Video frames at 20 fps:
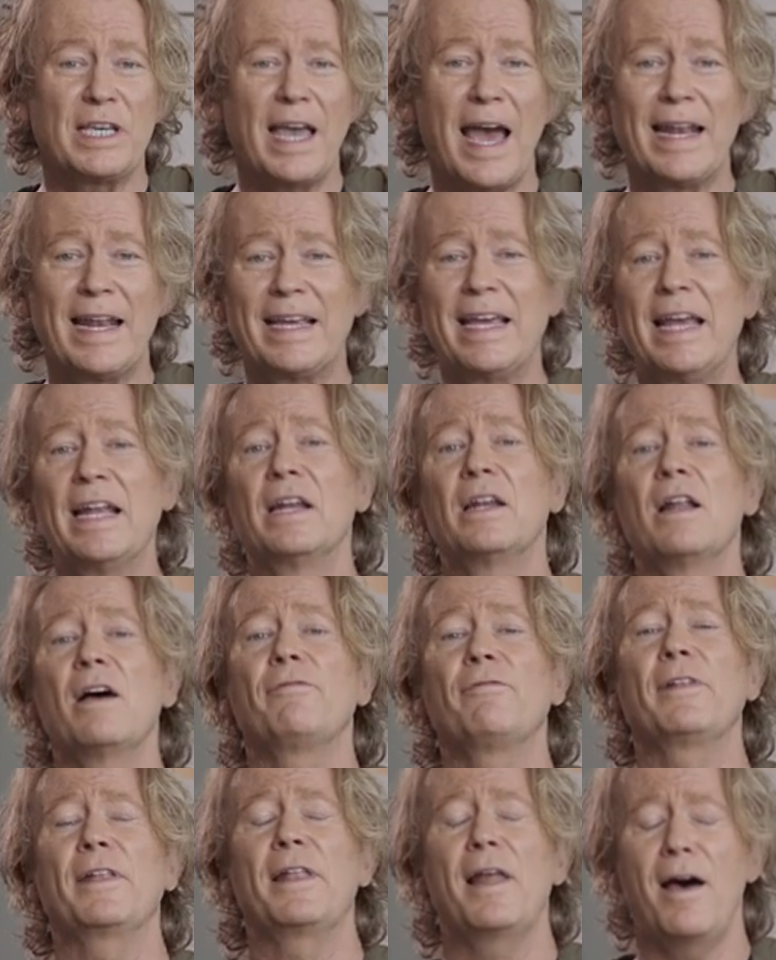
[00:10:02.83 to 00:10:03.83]
got to get
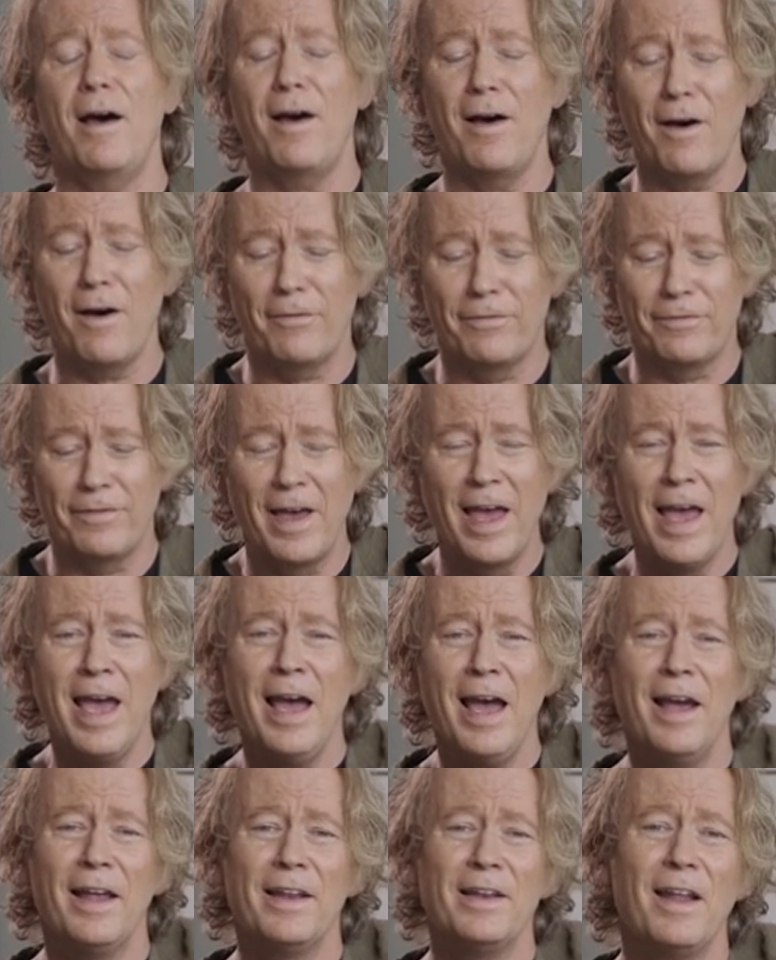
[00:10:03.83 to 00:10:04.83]
enough love,
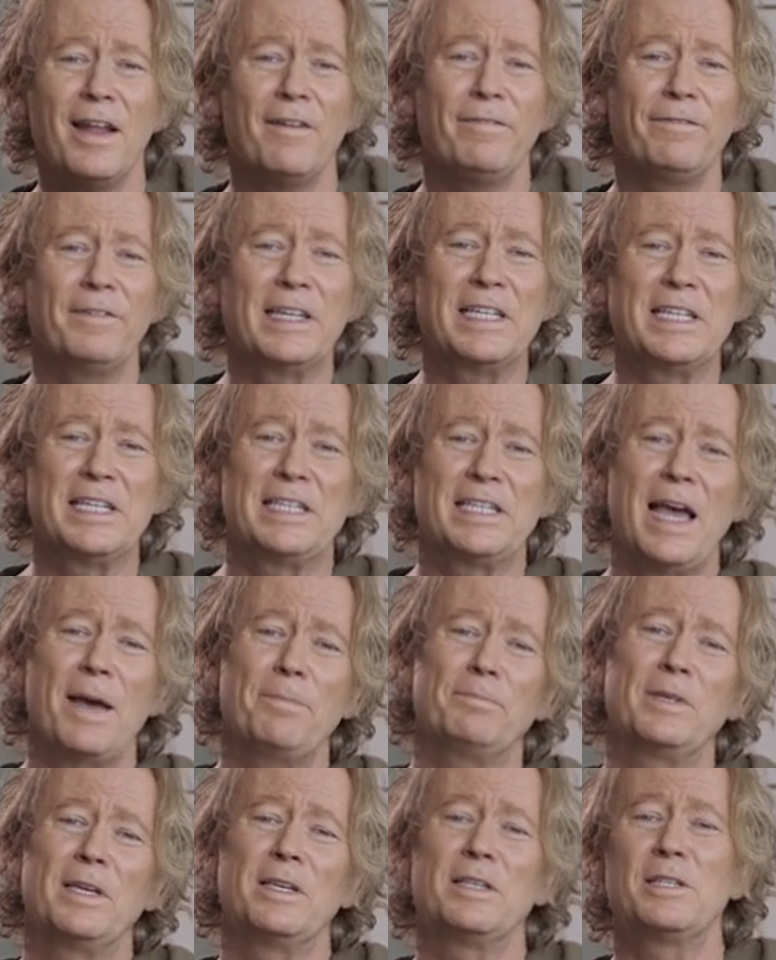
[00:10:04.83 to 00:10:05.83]
enough
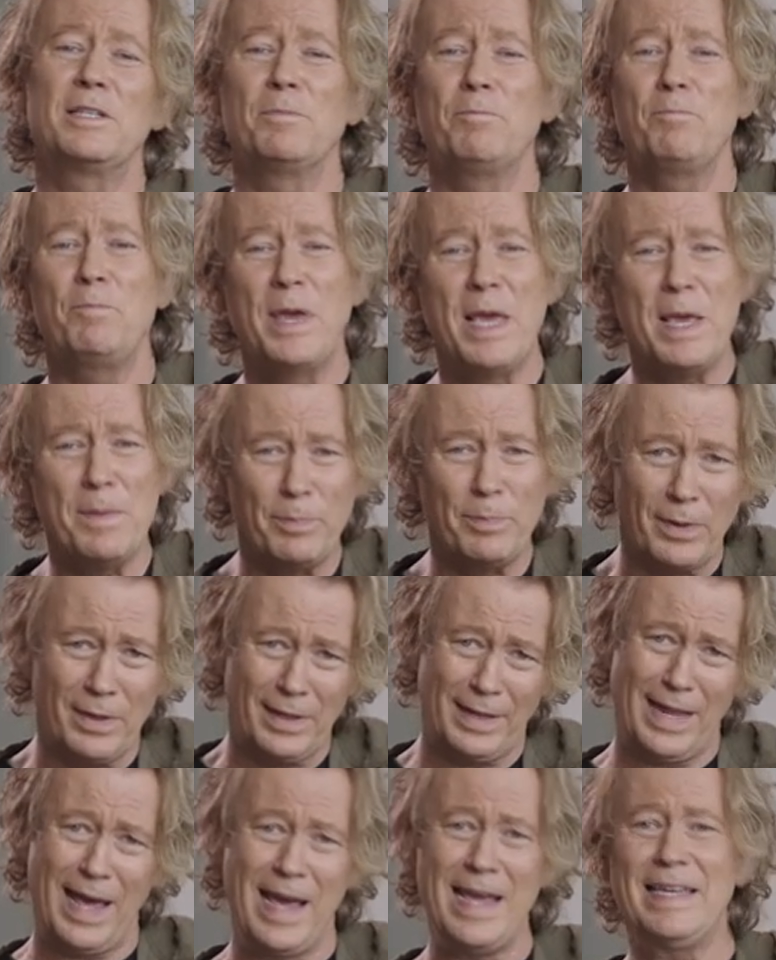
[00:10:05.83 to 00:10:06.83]
acceptance and
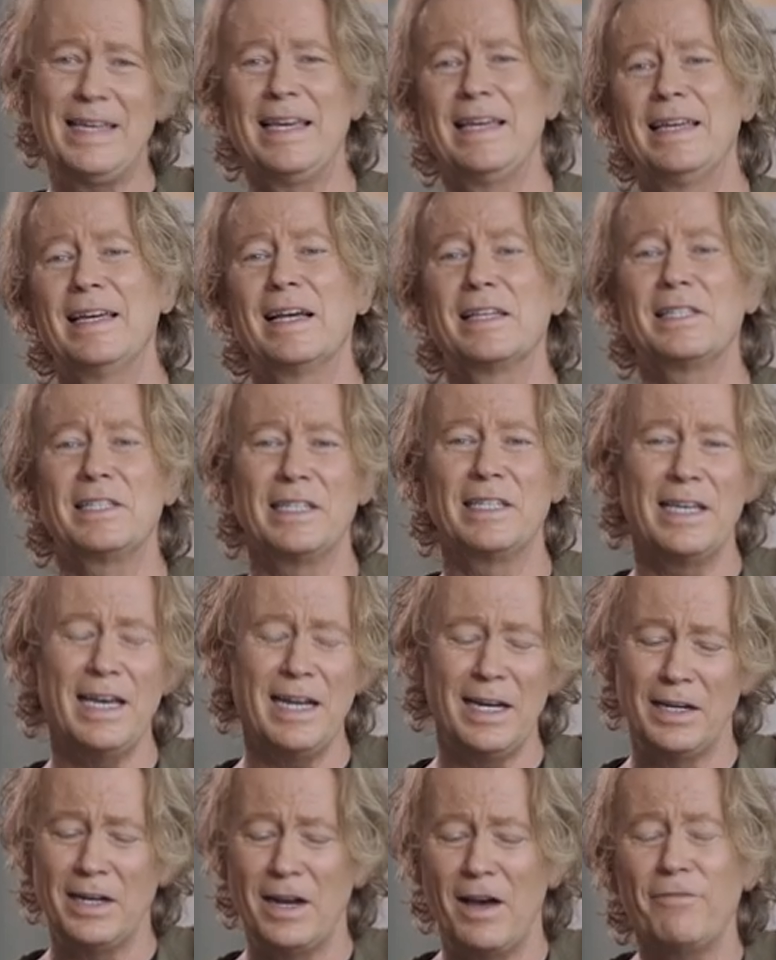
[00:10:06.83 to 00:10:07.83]
people liking us and get
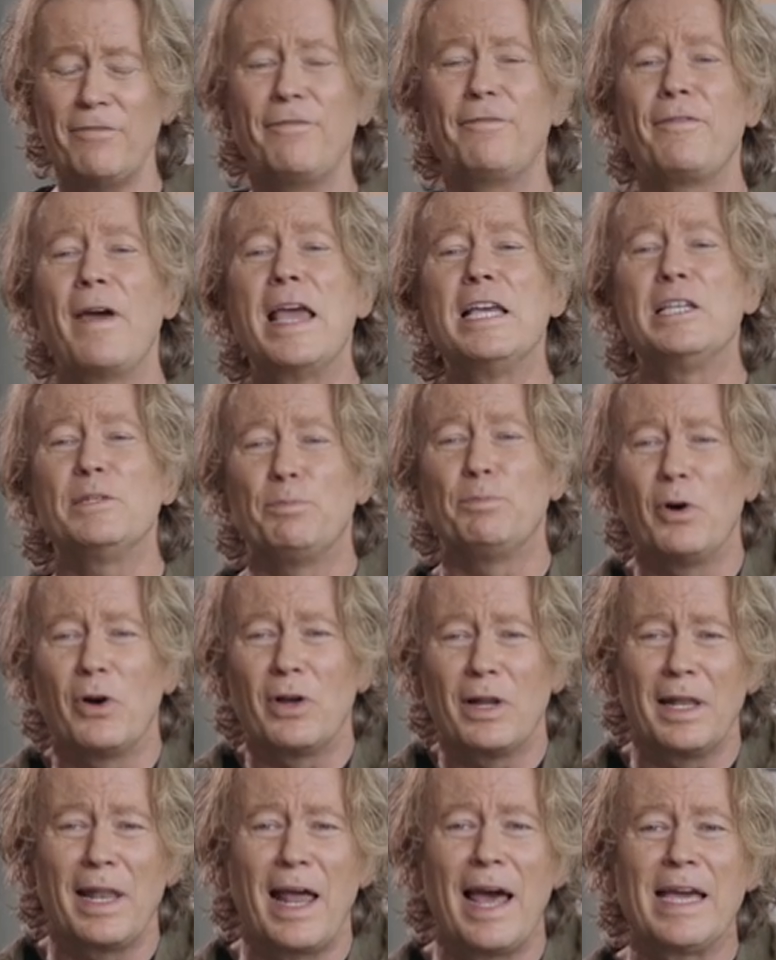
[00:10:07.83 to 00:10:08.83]
enough
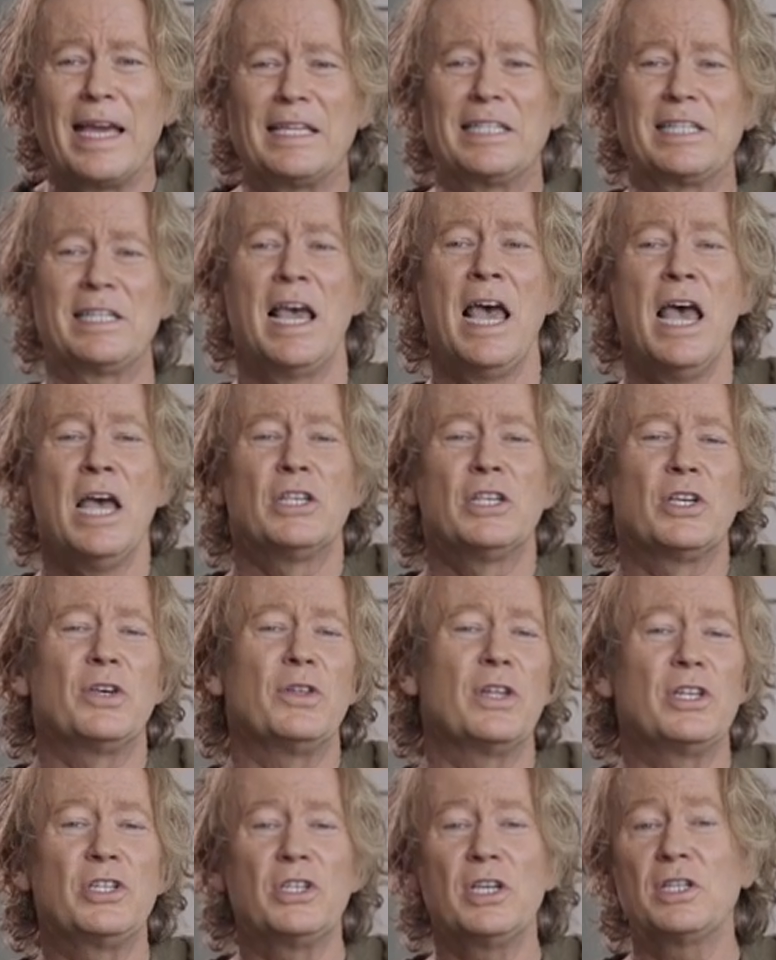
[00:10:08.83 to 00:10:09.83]
Facebook likes.
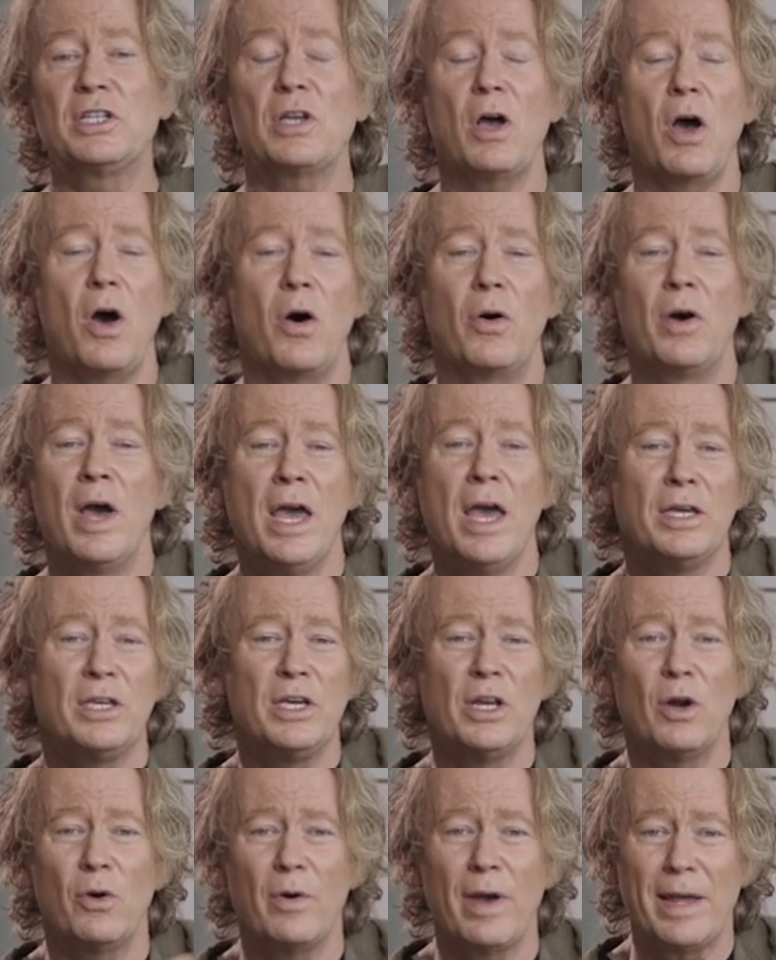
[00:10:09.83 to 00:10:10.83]
So it's just, oh,
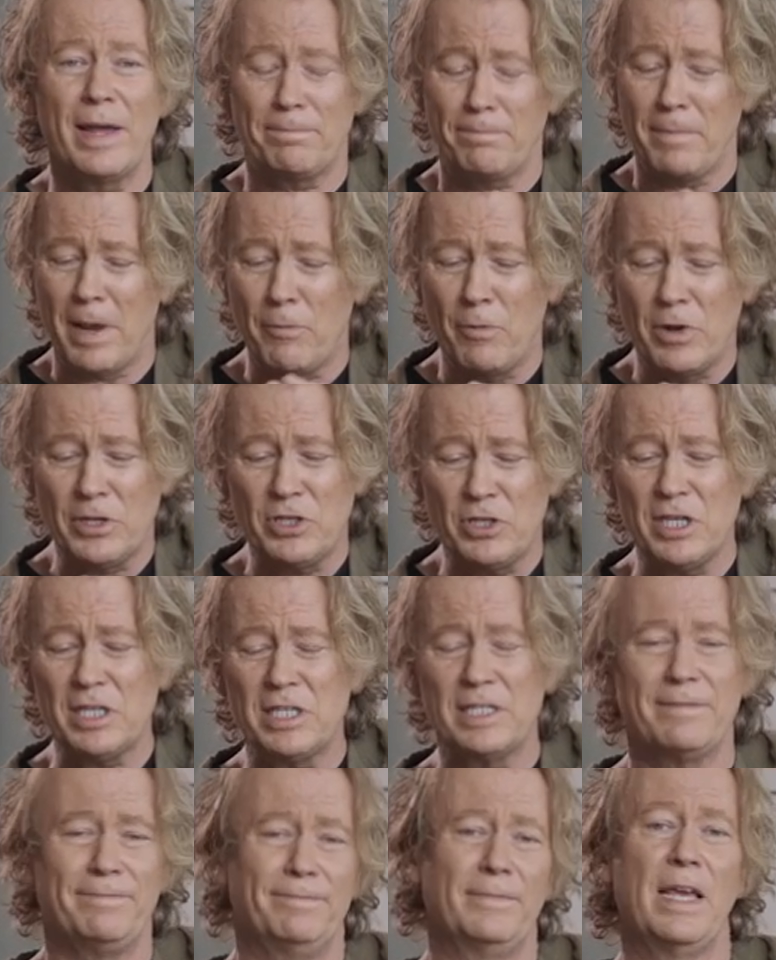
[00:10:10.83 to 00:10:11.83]
you know, it would
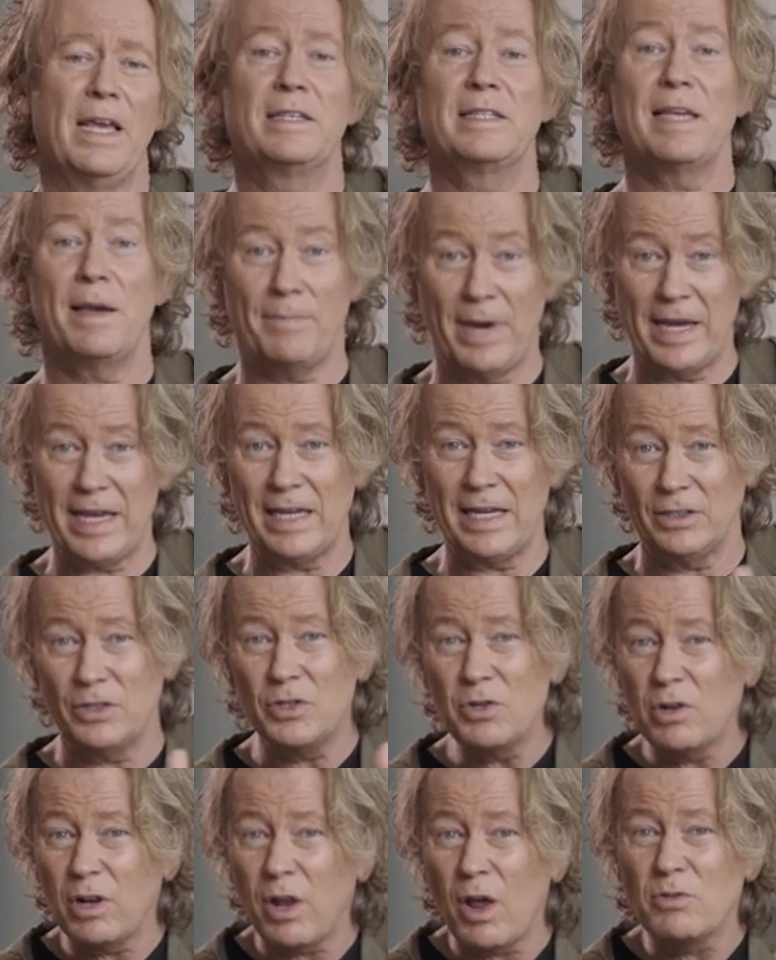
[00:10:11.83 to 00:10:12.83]
just, is that, am I getting
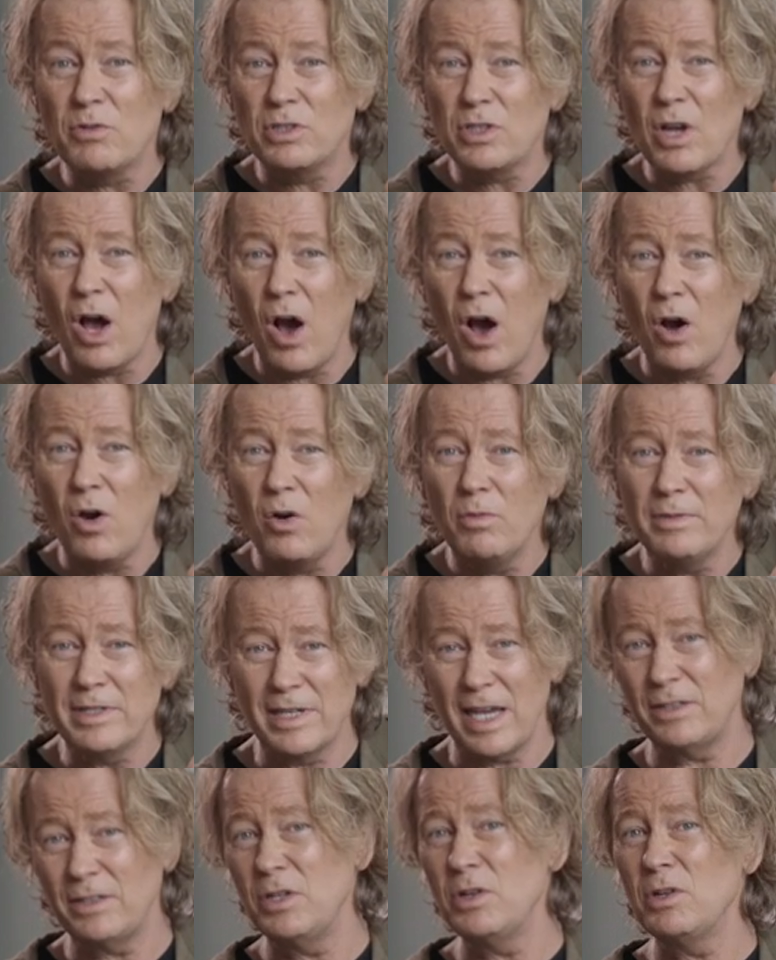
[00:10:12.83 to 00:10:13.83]
too close to home? Is
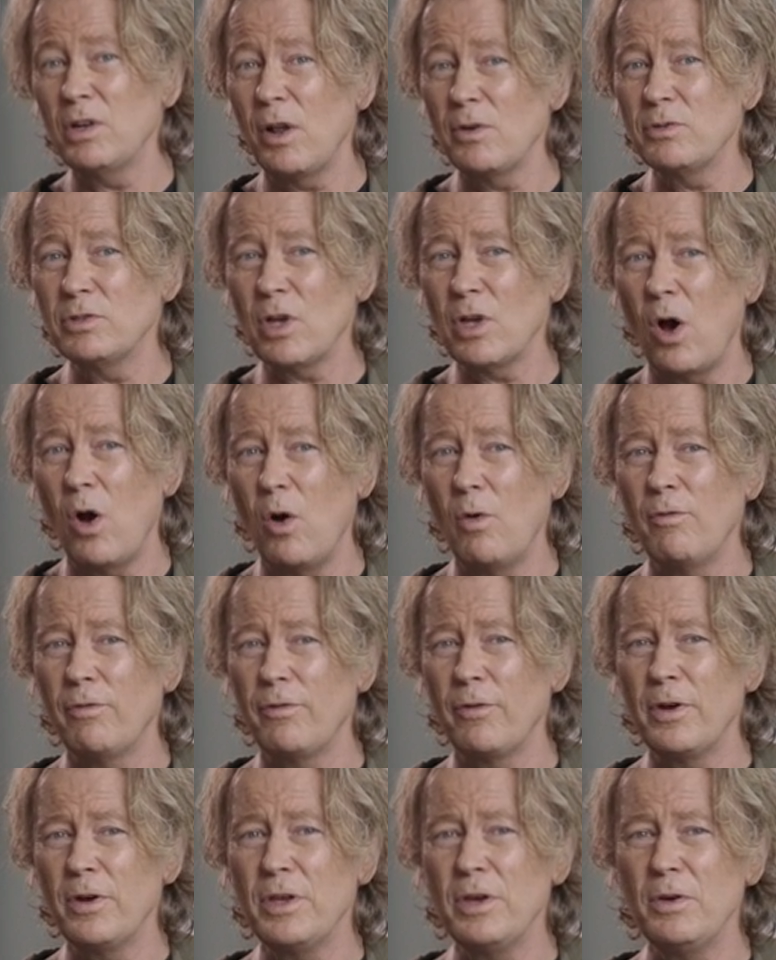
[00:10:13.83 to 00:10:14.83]
that too close to home
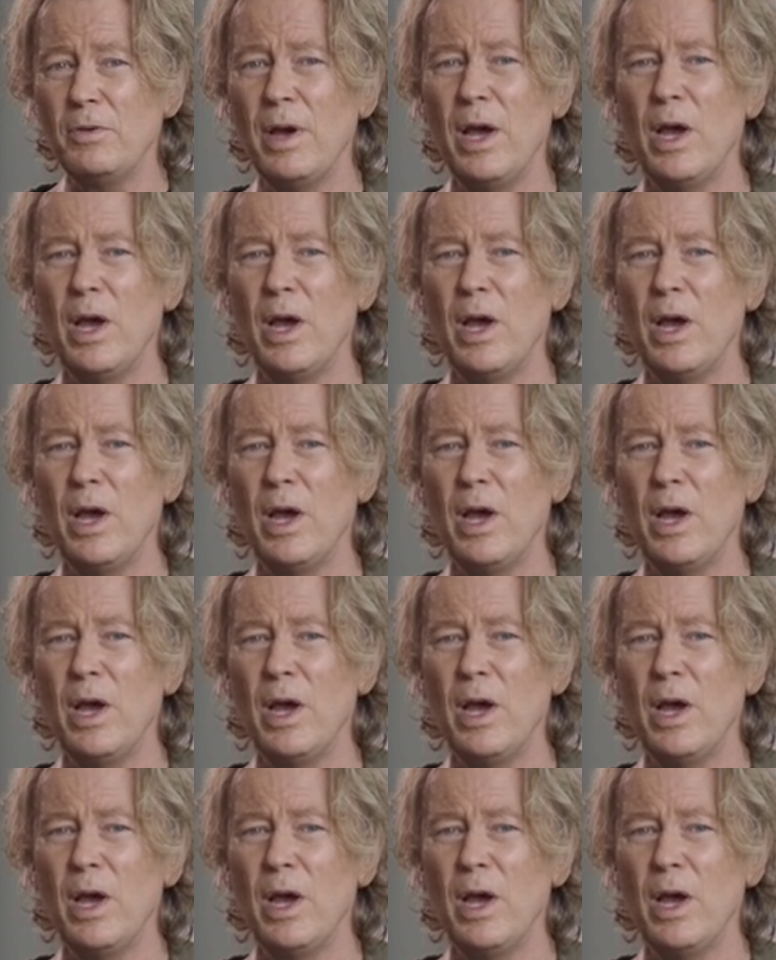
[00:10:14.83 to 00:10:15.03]
for you?